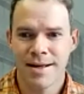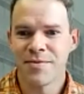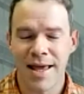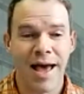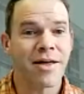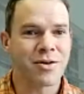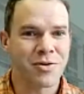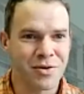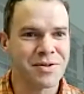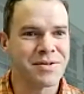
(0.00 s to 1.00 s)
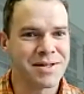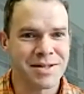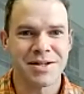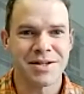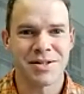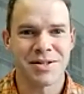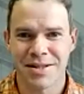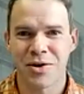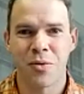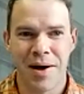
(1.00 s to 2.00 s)
the ethical decisions
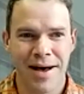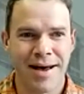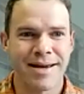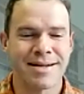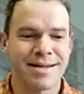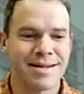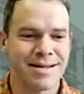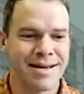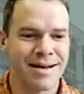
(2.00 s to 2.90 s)
that go behind,